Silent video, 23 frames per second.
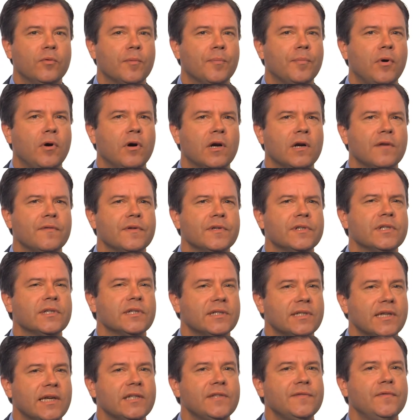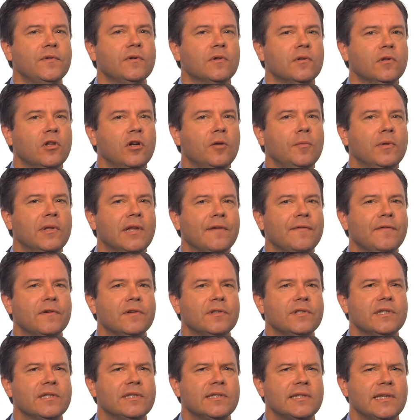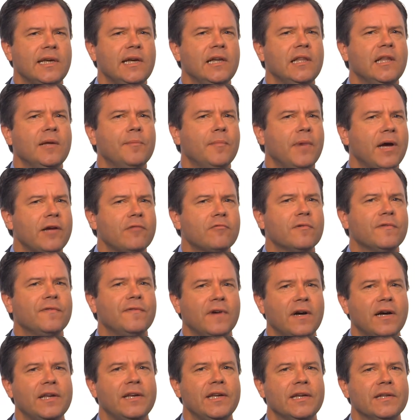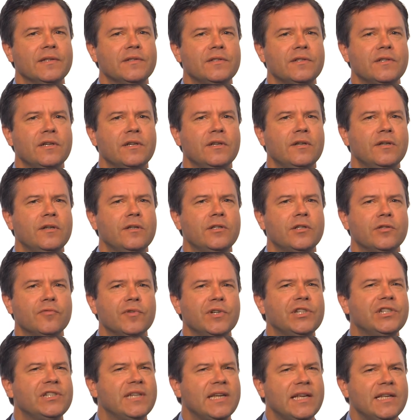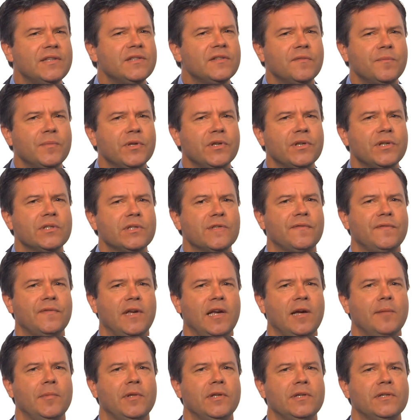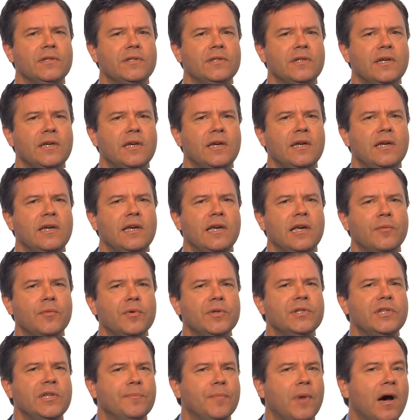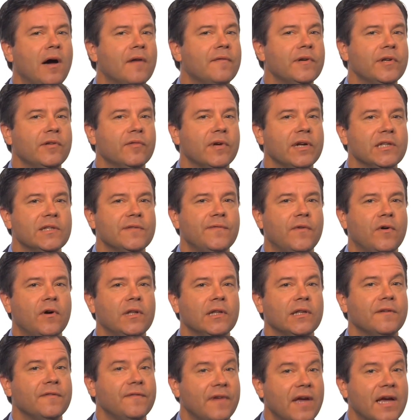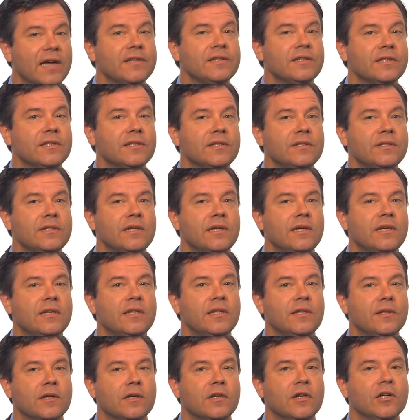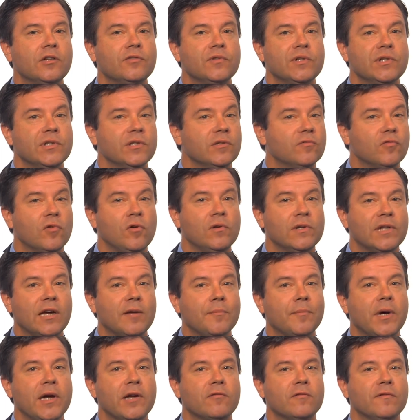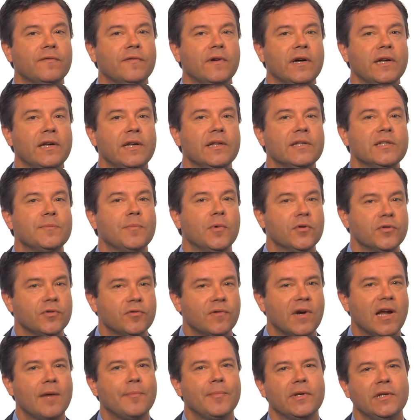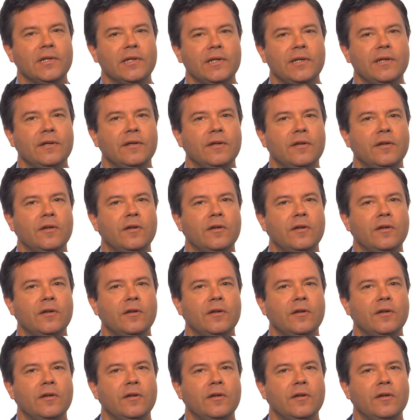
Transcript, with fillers: were part of a successful global effort to scale up microfinance to reach tens of millions of families, and we see poverty rates falling fastest in the countries that rolled out microfinance most rapidly.